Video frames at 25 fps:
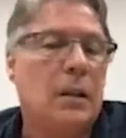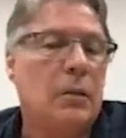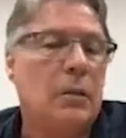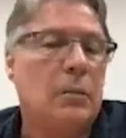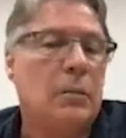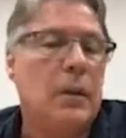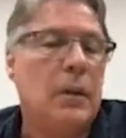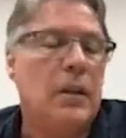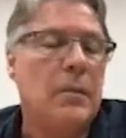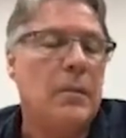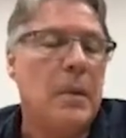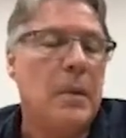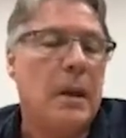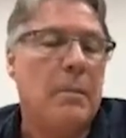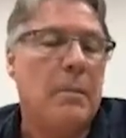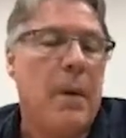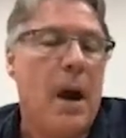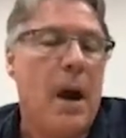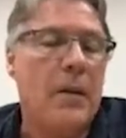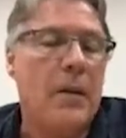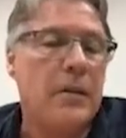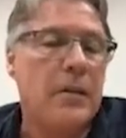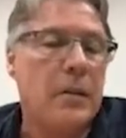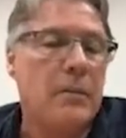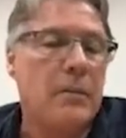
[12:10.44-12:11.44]
we expect
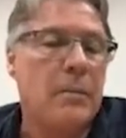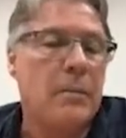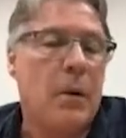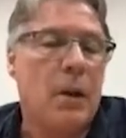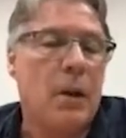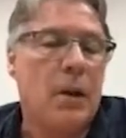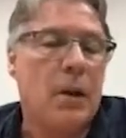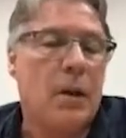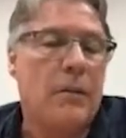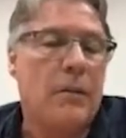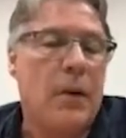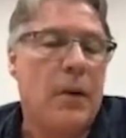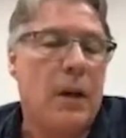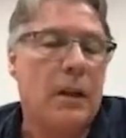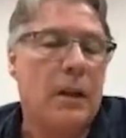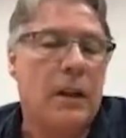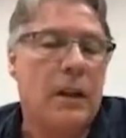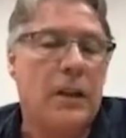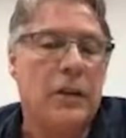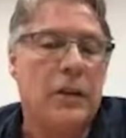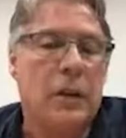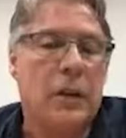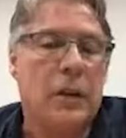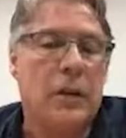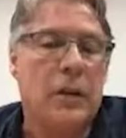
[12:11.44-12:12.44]
positive Markov
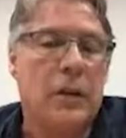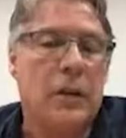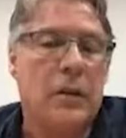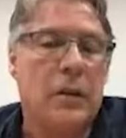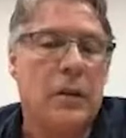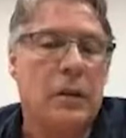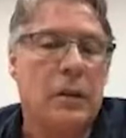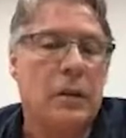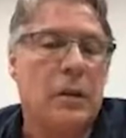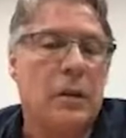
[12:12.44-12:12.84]
violations,